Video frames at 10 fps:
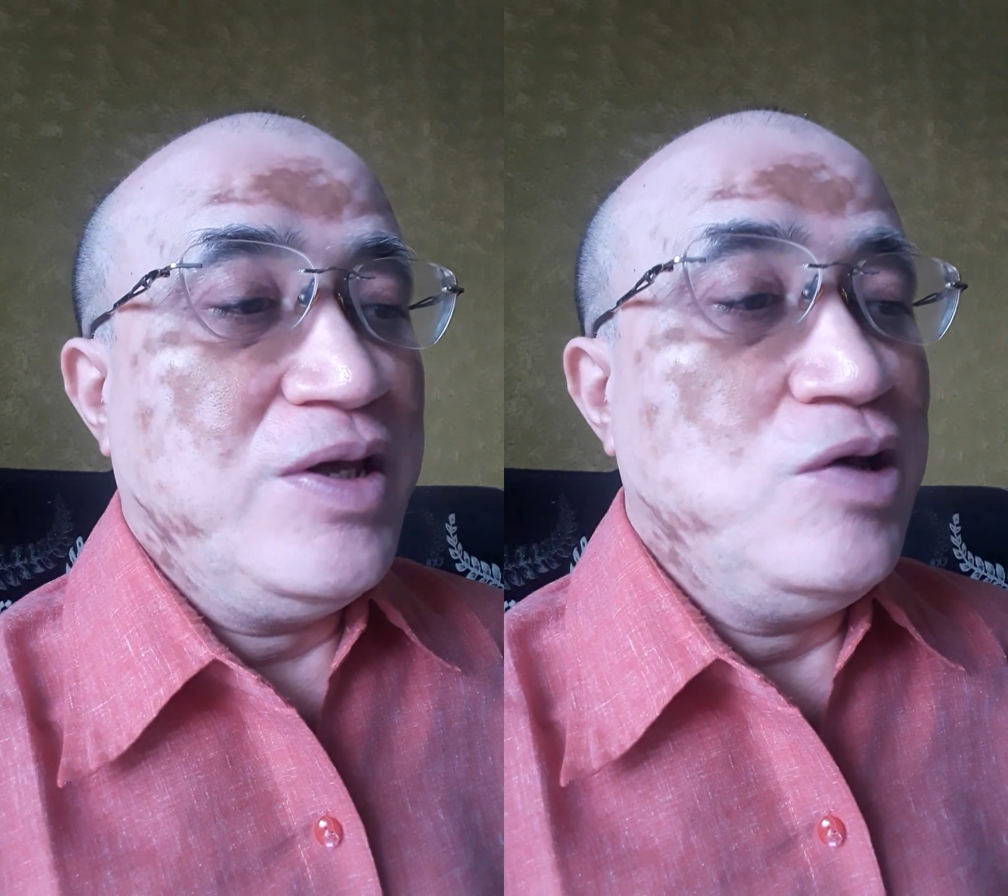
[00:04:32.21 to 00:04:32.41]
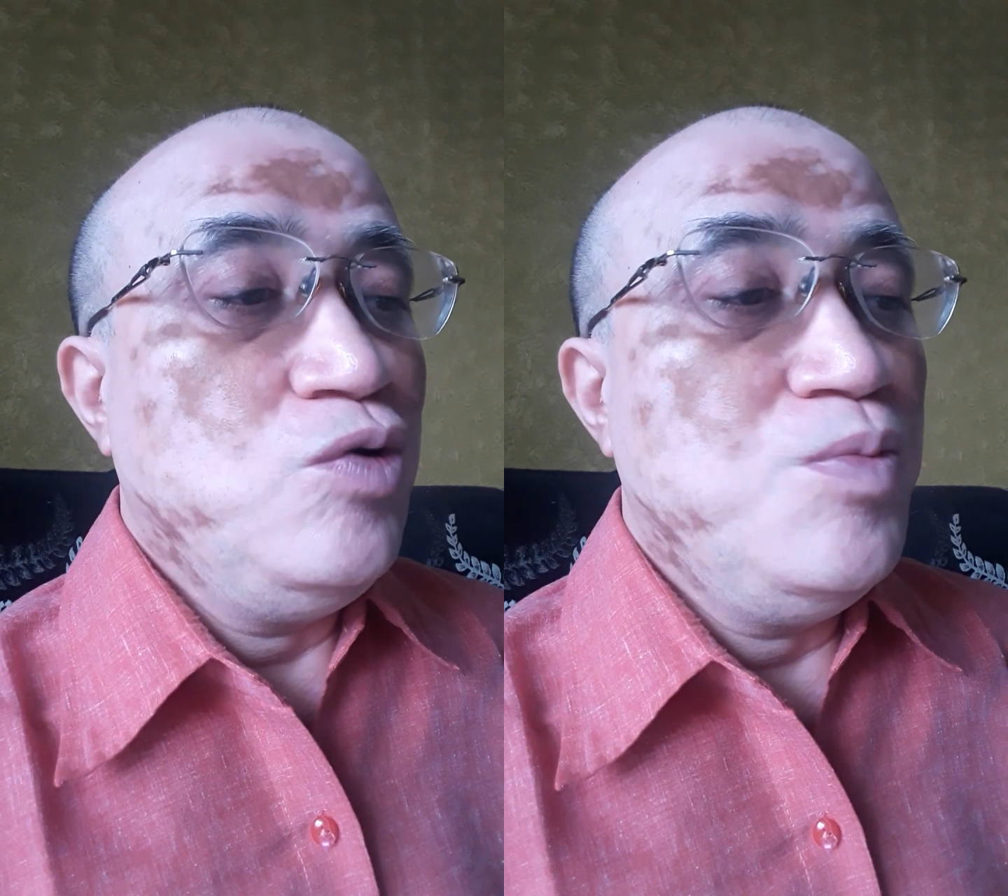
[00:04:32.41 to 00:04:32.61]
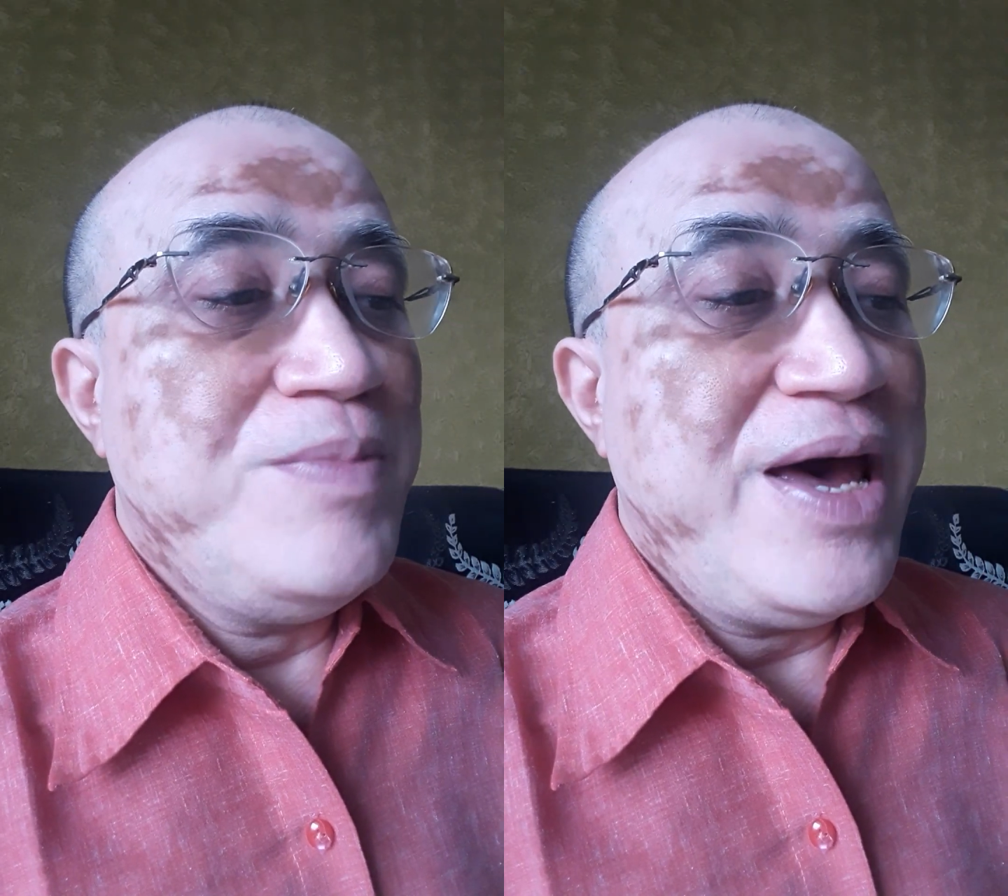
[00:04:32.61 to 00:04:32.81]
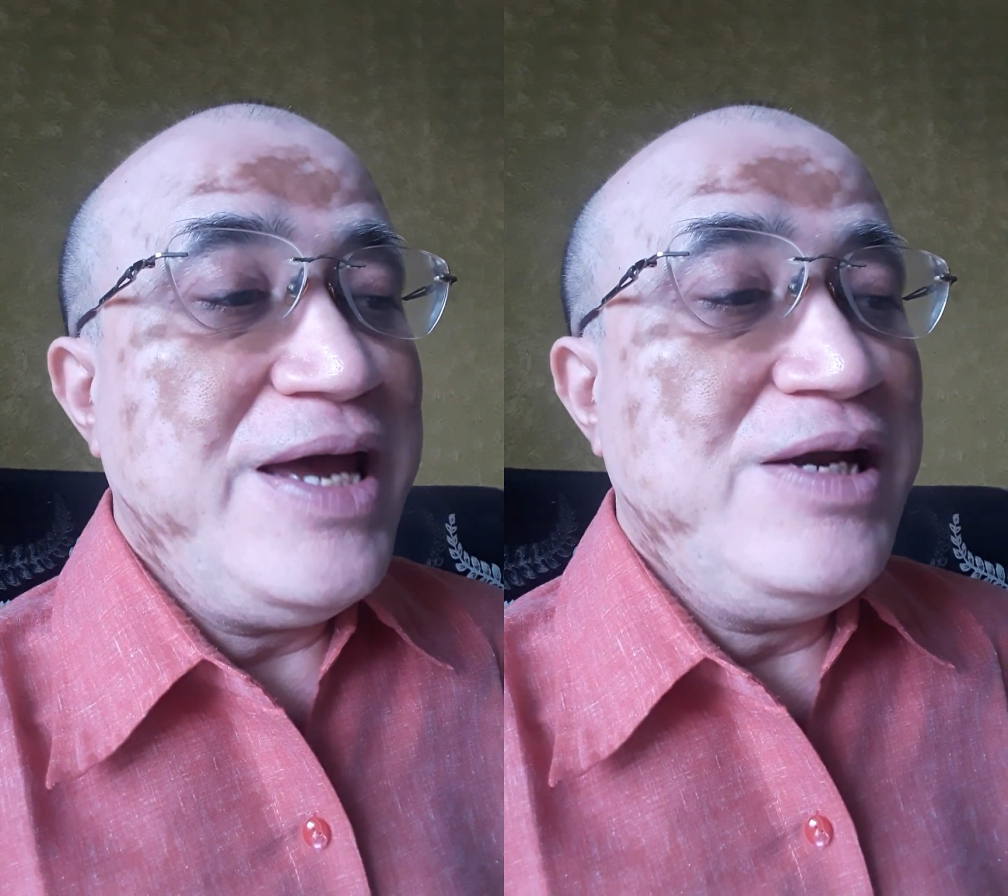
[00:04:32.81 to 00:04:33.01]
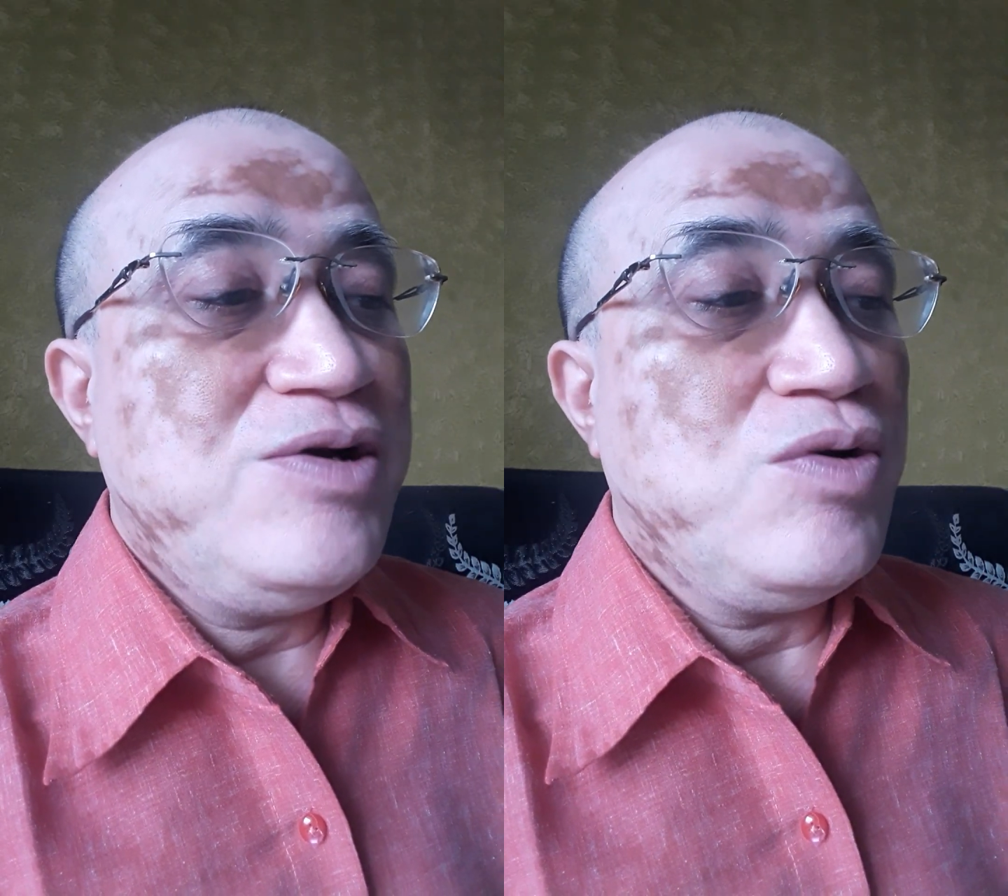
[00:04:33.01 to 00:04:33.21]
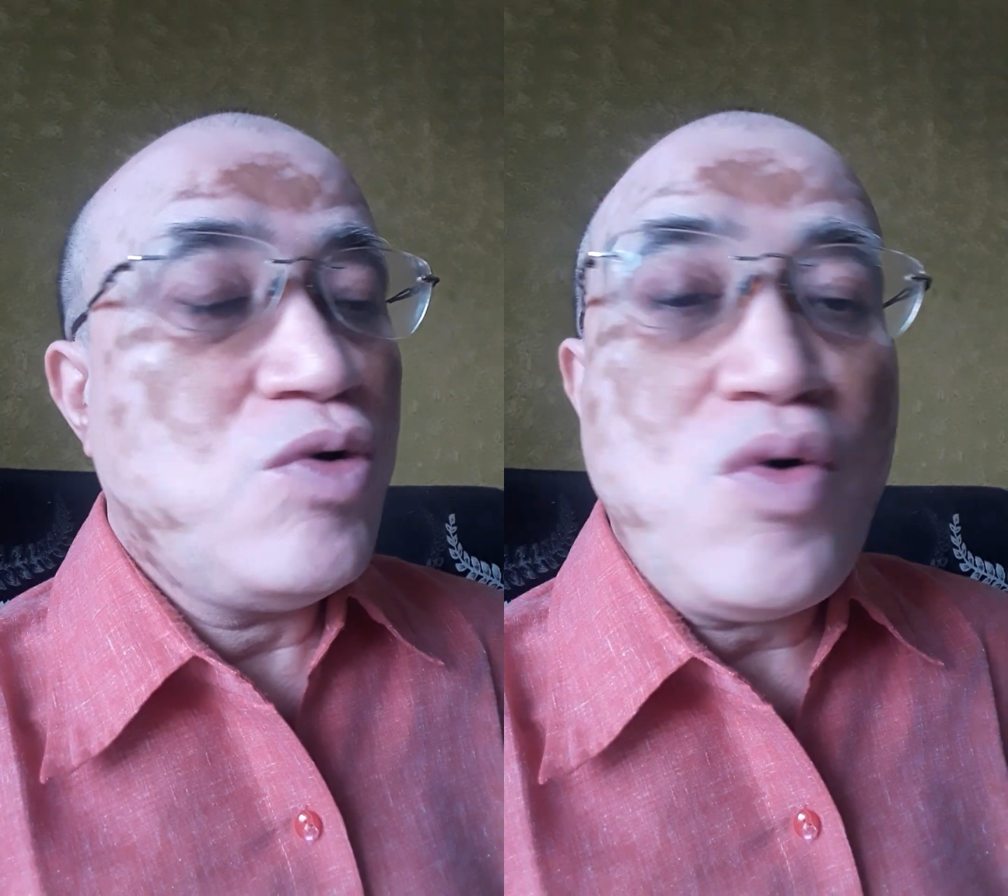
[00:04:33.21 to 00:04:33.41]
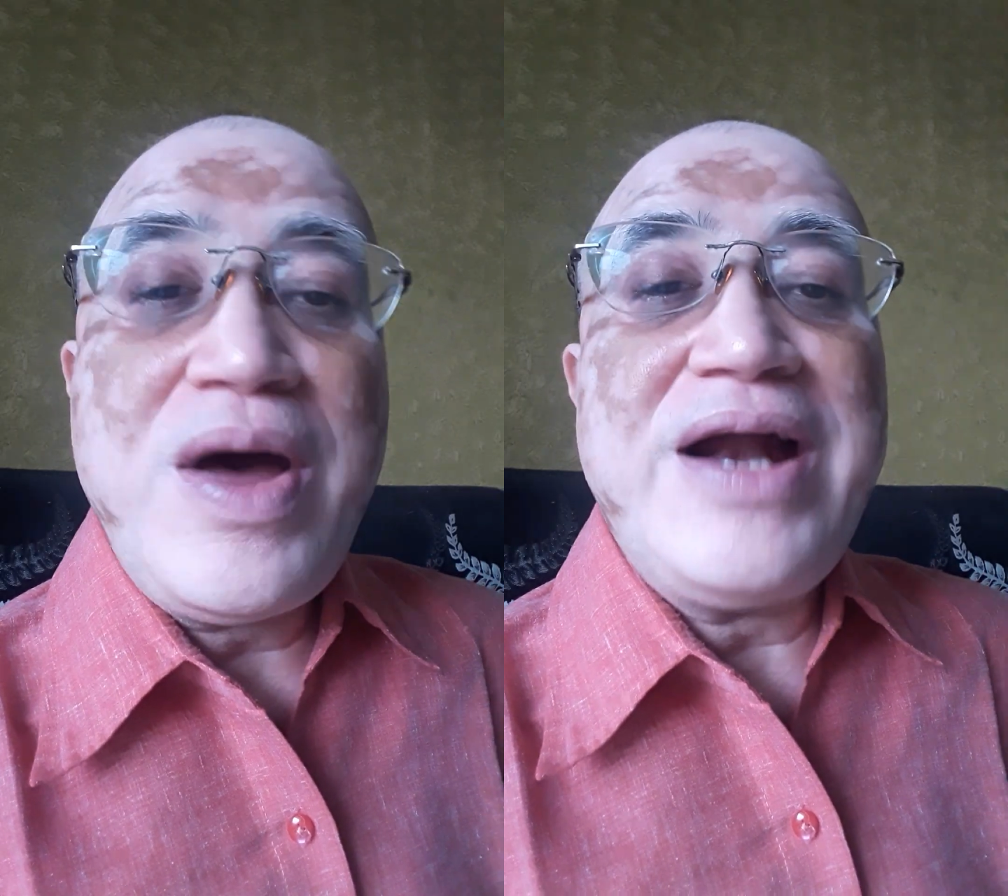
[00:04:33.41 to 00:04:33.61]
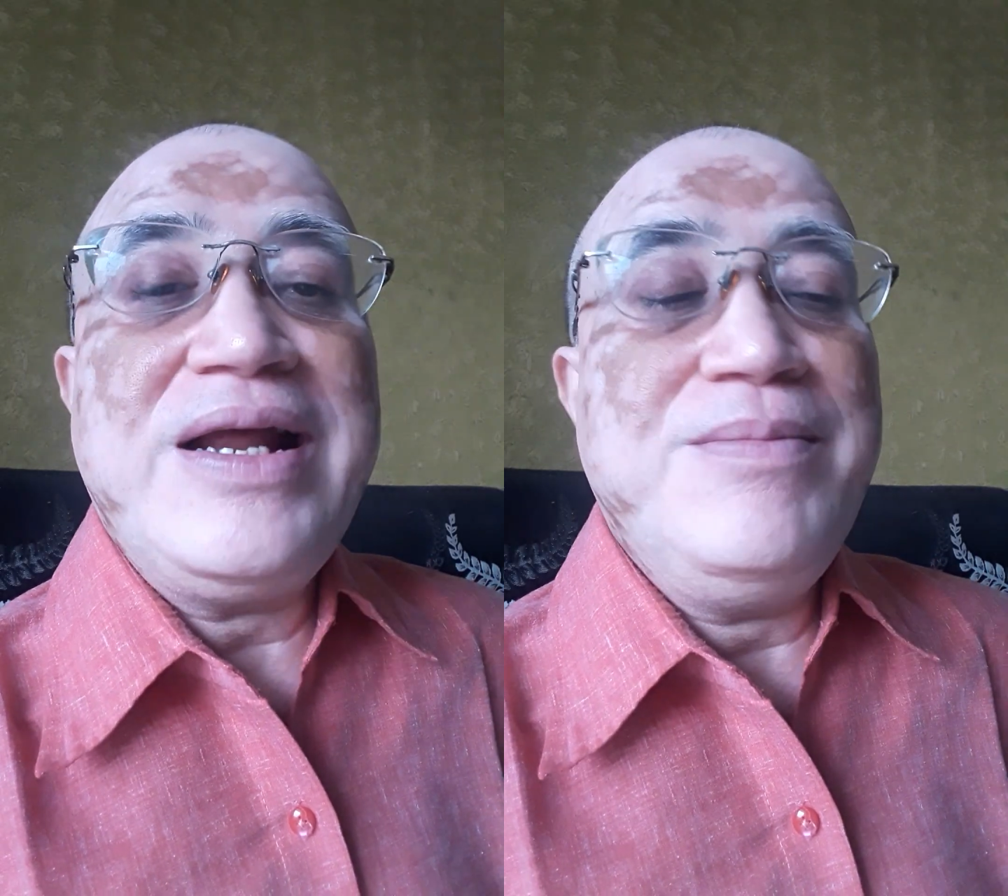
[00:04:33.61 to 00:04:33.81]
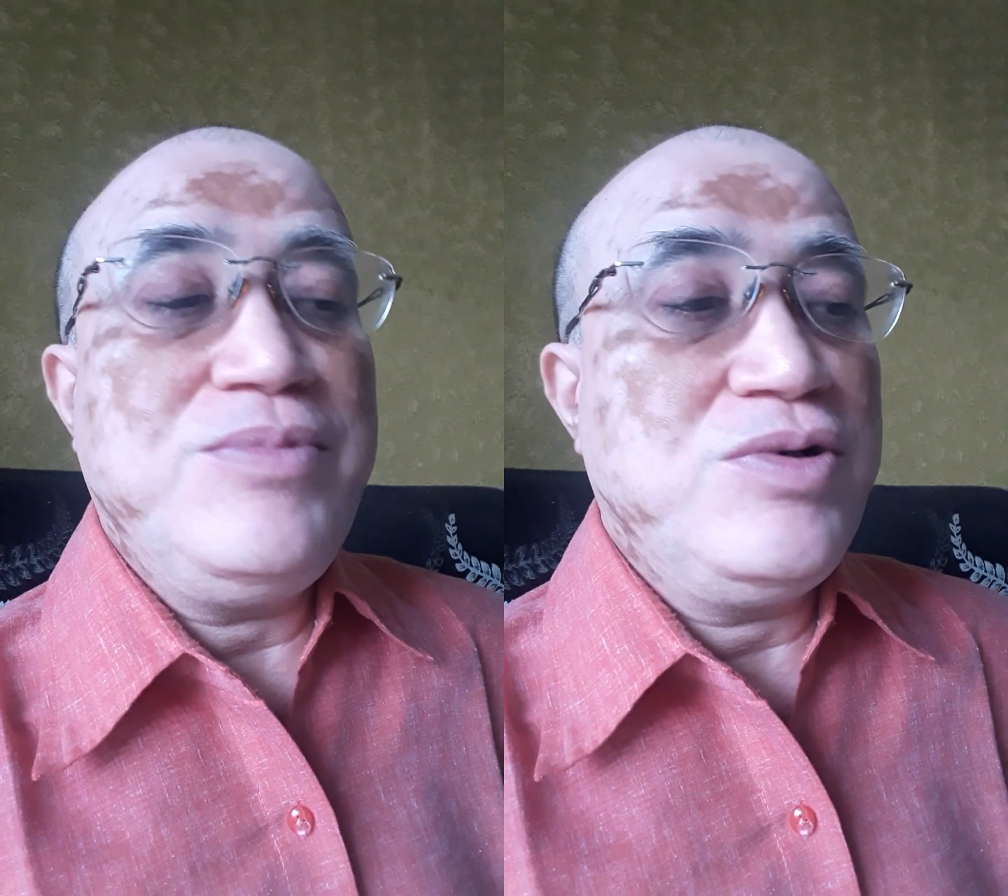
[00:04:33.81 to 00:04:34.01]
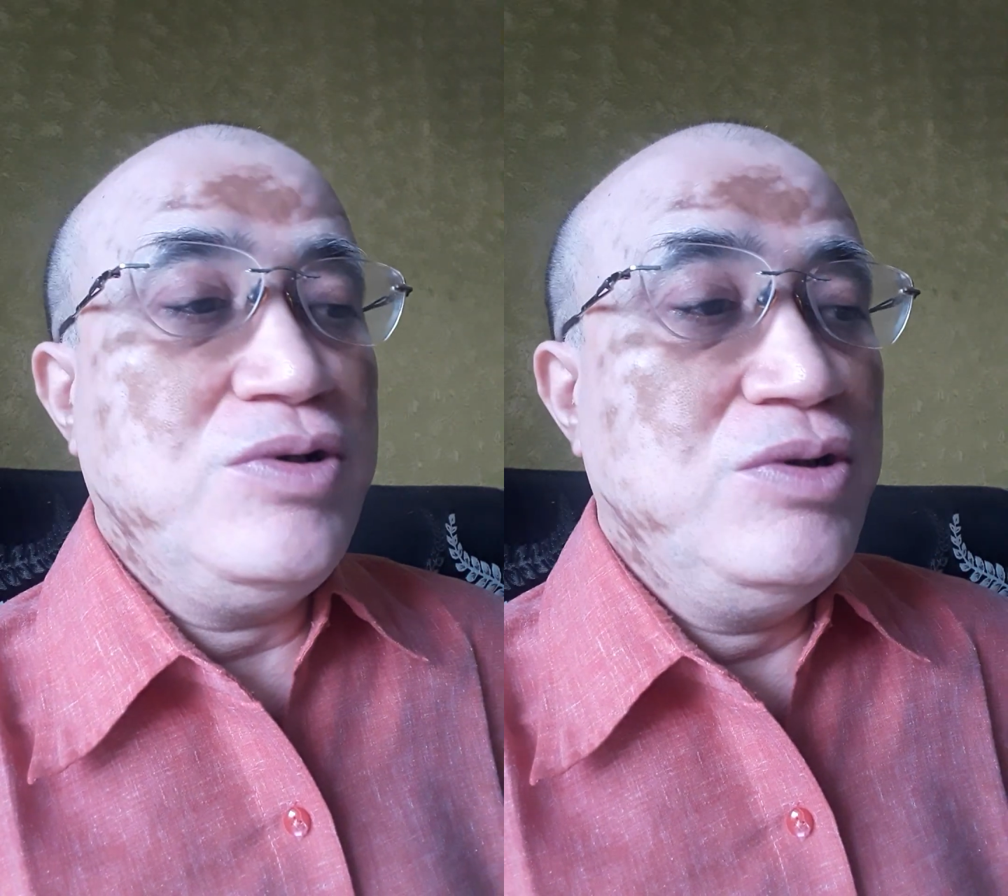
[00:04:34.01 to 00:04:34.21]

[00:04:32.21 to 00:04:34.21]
You made no attempt